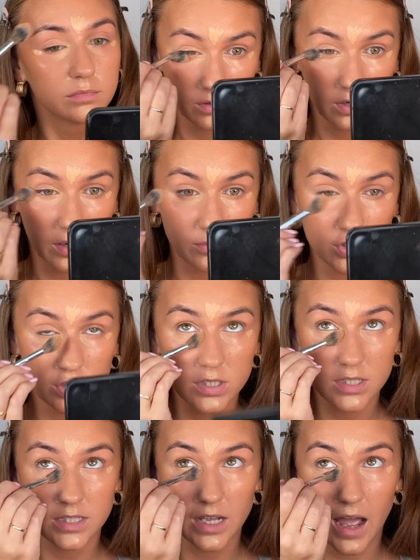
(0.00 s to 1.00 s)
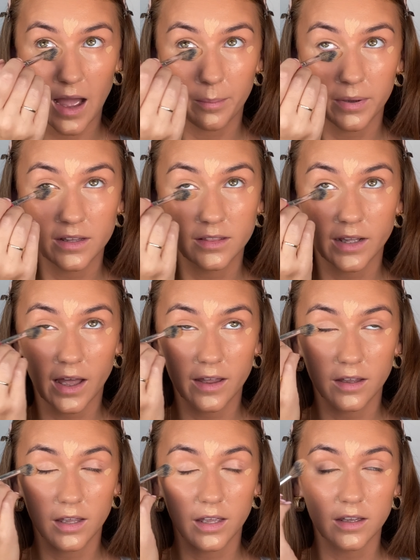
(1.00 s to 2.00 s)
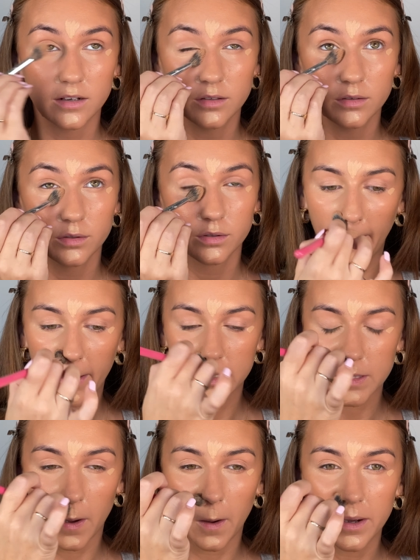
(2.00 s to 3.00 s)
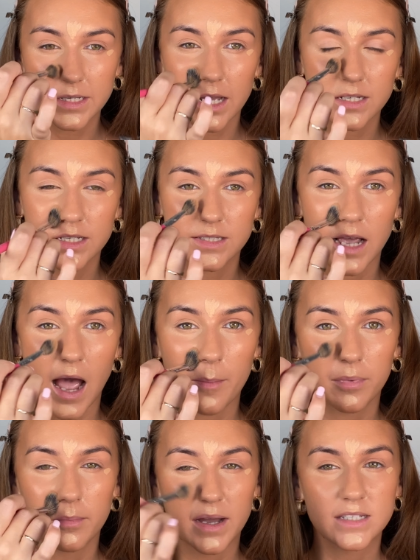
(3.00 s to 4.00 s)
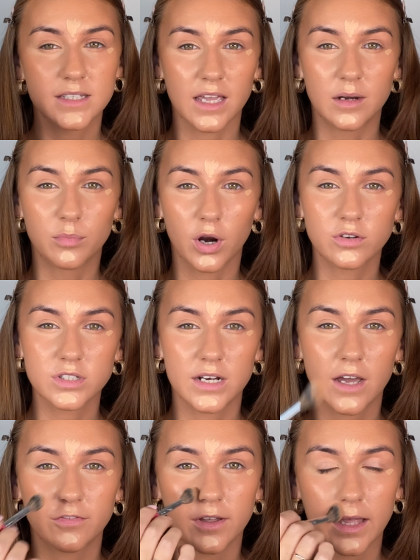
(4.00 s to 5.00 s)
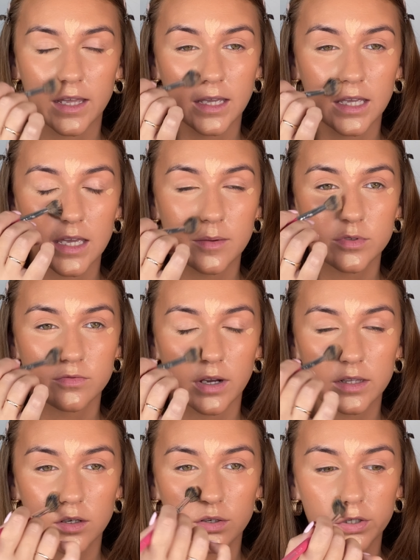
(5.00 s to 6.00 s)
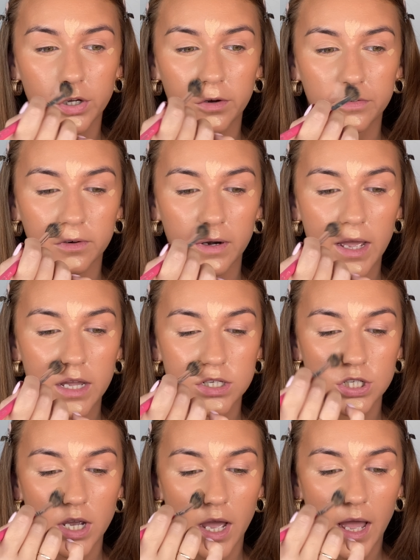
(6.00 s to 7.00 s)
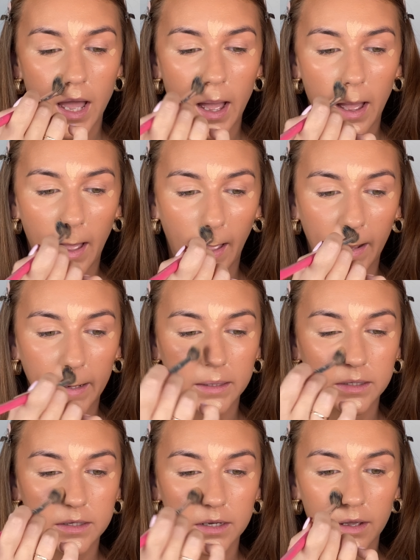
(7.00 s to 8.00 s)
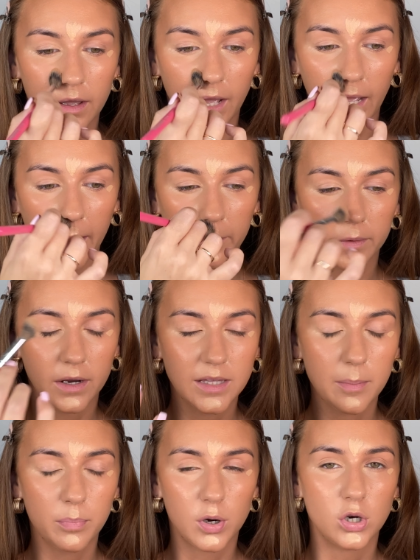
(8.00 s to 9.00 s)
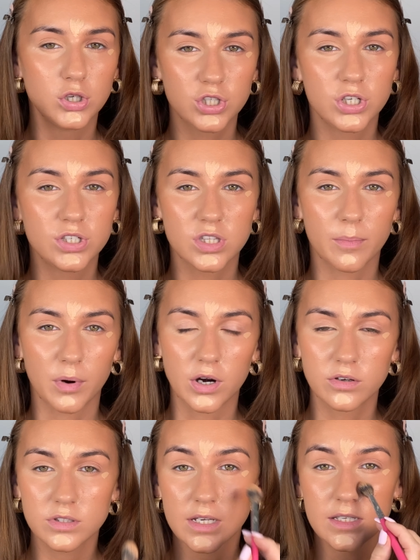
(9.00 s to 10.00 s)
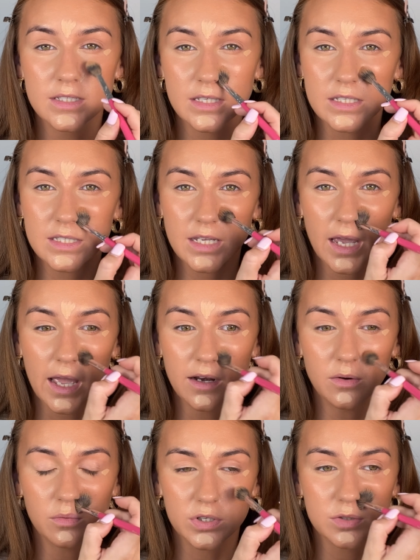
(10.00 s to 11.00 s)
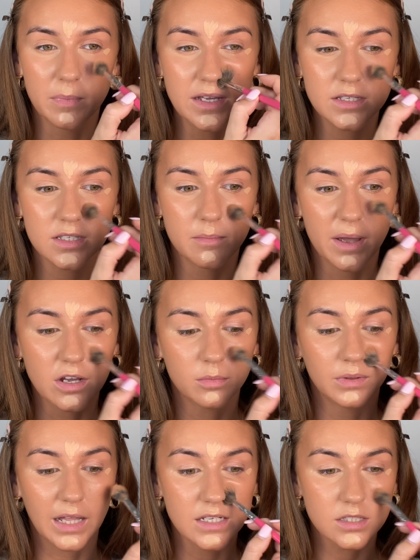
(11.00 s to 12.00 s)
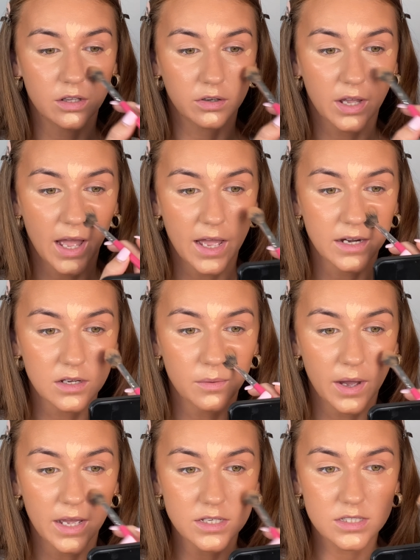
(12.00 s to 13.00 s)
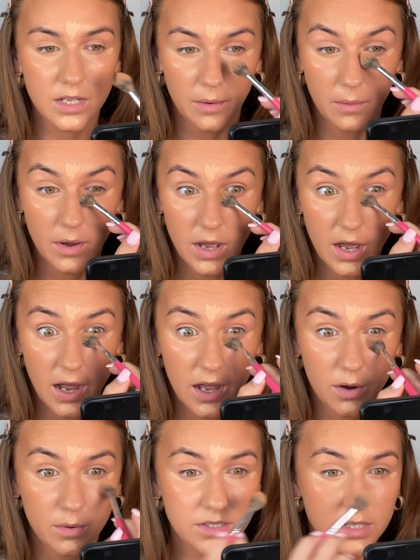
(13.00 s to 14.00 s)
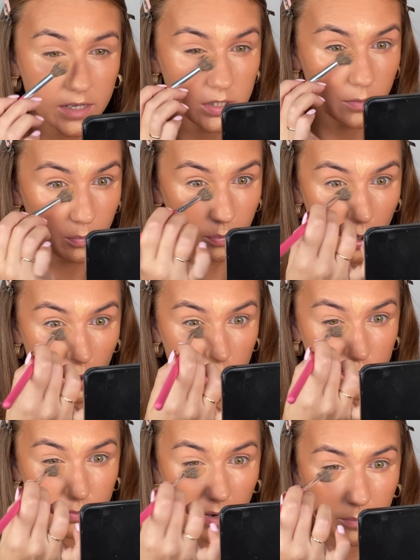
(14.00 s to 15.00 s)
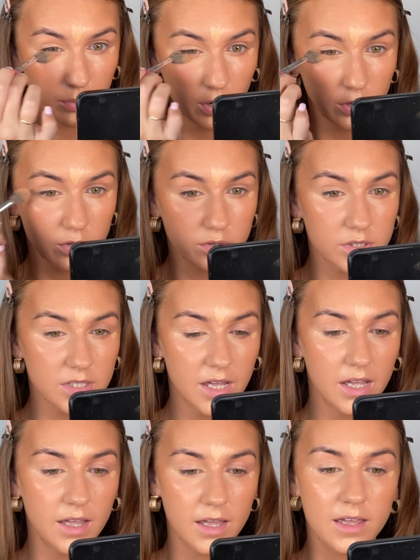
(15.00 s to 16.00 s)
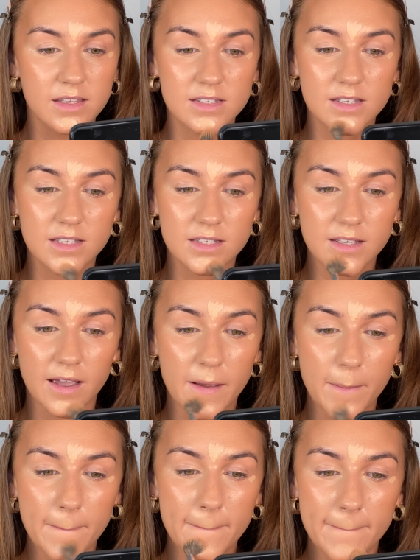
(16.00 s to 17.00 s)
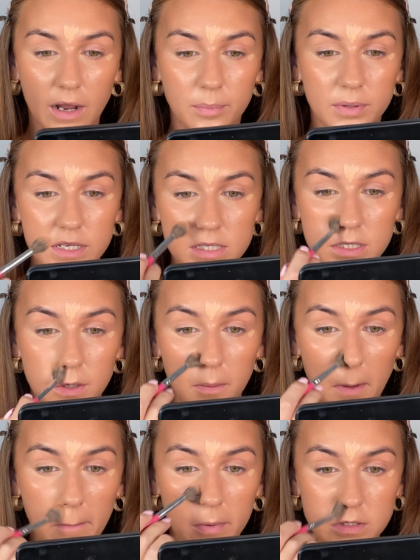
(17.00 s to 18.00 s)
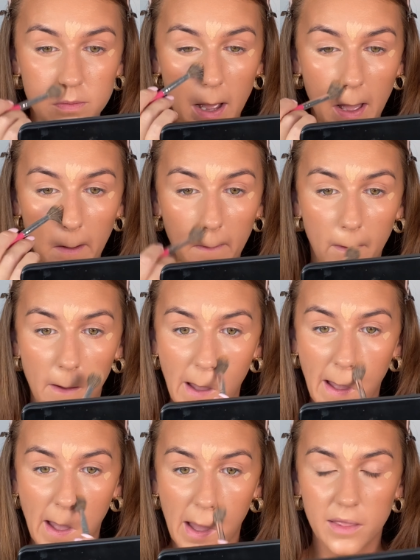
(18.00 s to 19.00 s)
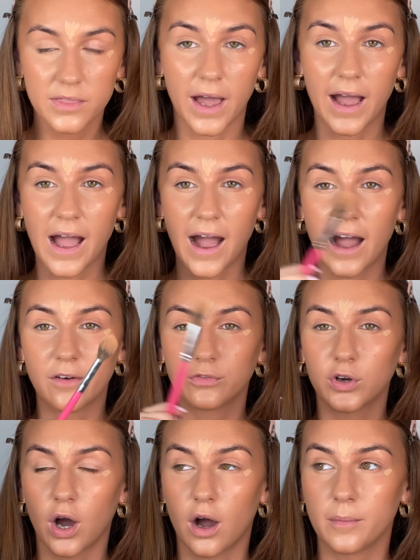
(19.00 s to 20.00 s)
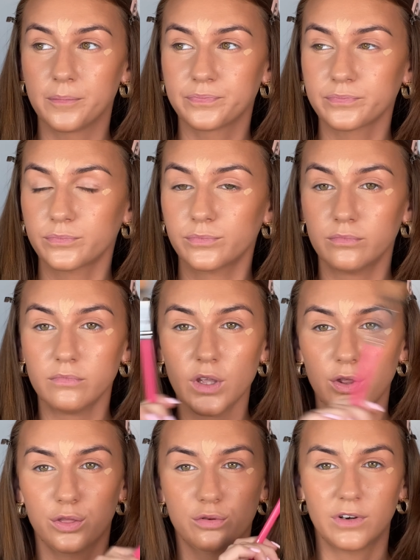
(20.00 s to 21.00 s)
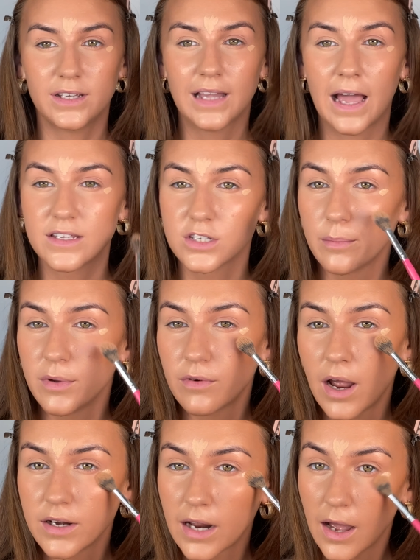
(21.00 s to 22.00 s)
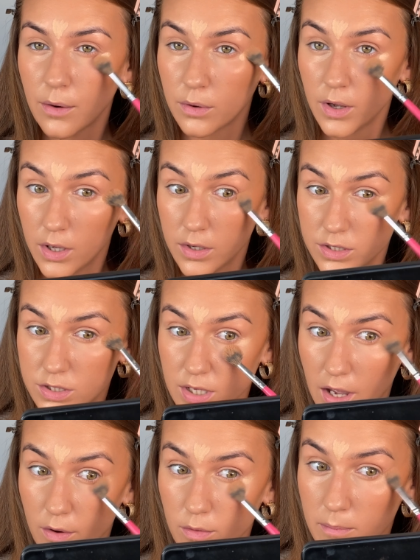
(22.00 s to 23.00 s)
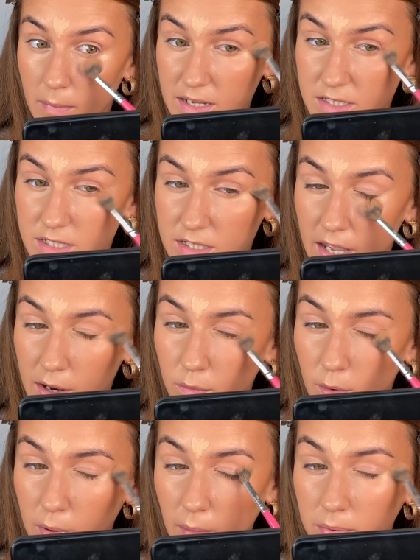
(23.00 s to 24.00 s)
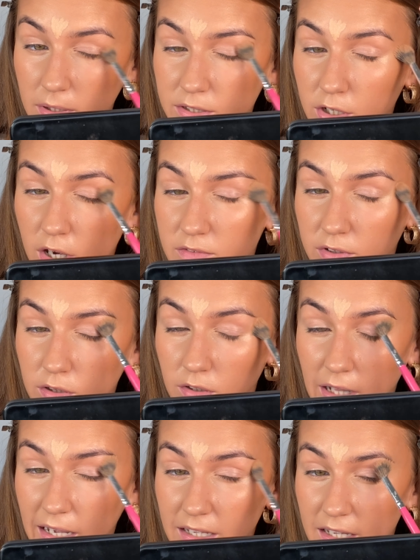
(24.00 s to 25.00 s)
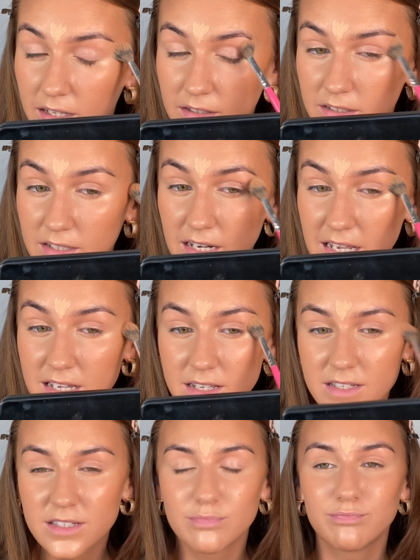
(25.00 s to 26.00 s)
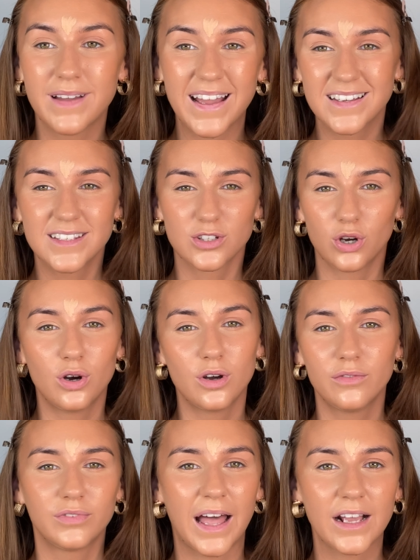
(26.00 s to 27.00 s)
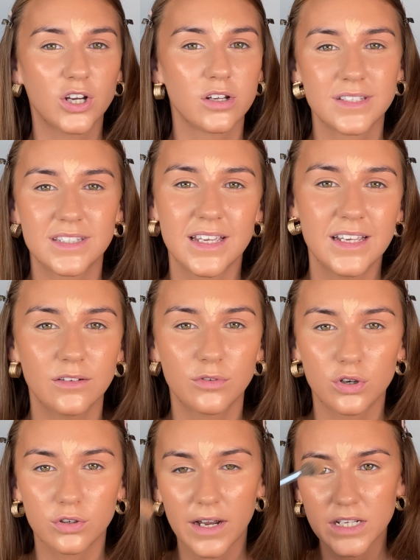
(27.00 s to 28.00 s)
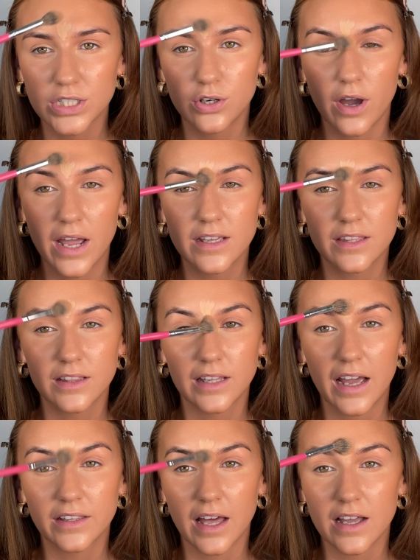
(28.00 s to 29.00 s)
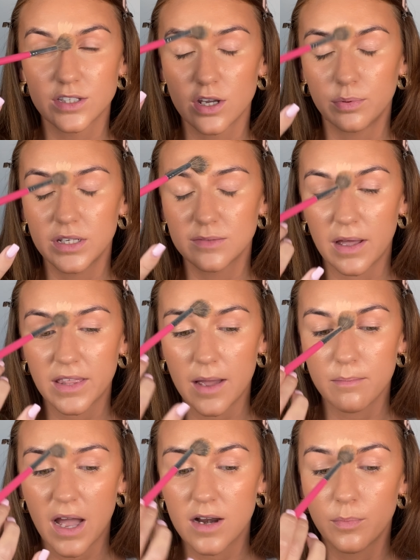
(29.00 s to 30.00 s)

And I'm just tapping that in. So I always like to tap my skin products in. I feel like it keeps really good coverage and it really pushes the product into the skin, which makes the makeup last longer anyway. So I always like to push my products into the skin. Now please do remember as well that I have got 3 lights on me right now, so my skin will probably not even look like it needs any sort of like concealer or correcting or anything like that, so please bear that in mind.